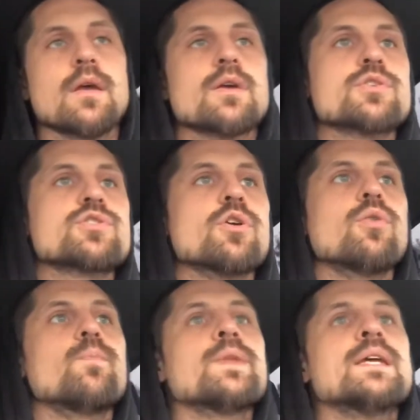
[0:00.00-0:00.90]
So
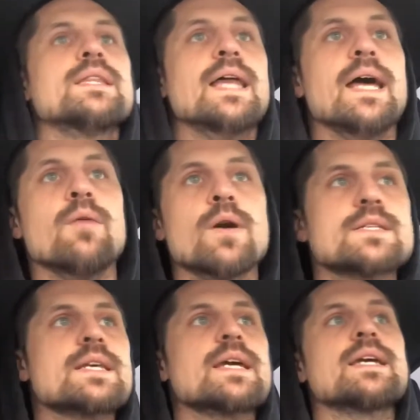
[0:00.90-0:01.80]
then
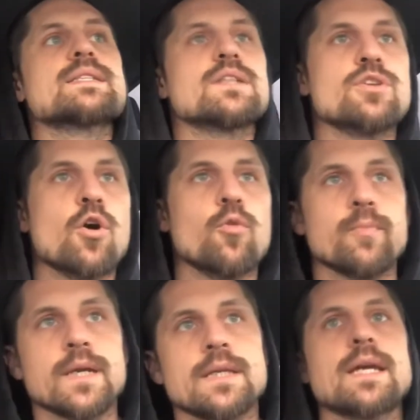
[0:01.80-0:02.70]
once they get to know
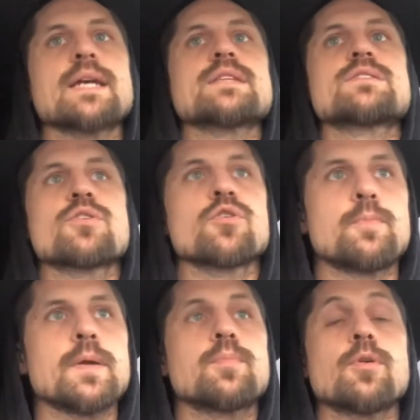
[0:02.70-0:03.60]
me, they get to know the
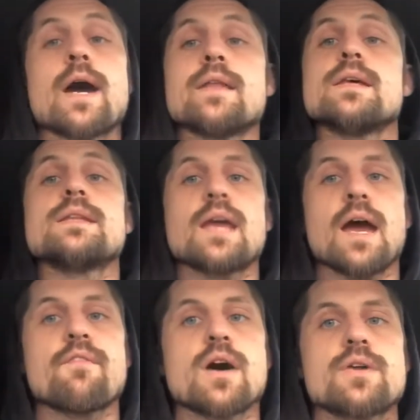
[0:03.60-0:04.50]
people, and then they
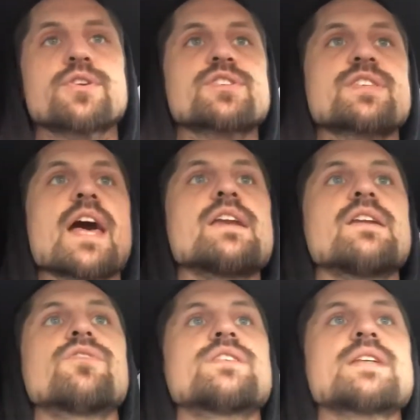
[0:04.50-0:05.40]
have an understanding
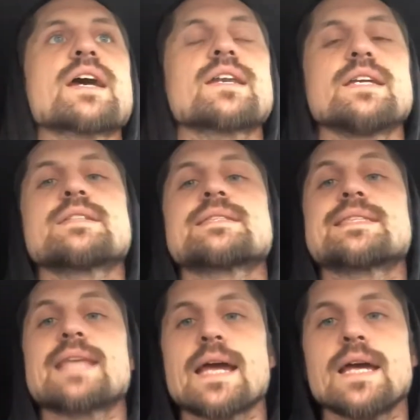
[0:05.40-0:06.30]
of the techniques,
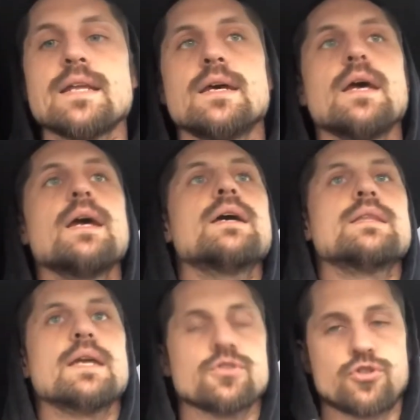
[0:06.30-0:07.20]
then
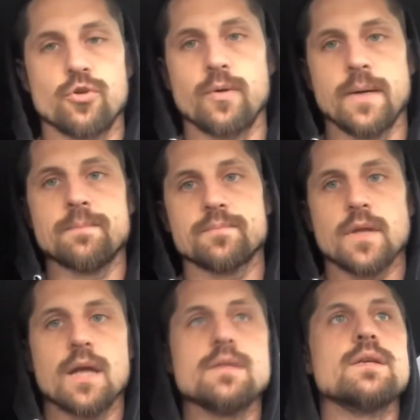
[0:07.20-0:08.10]
they'll do it,
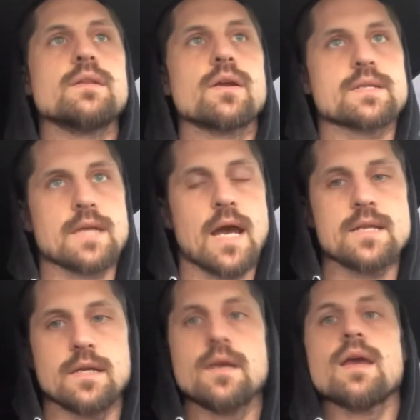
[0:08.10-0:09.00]
and then they're
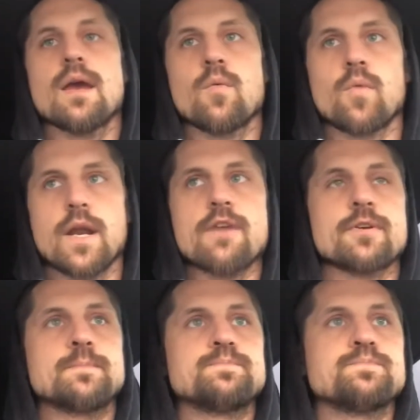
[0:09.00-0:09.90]
excited and whatever.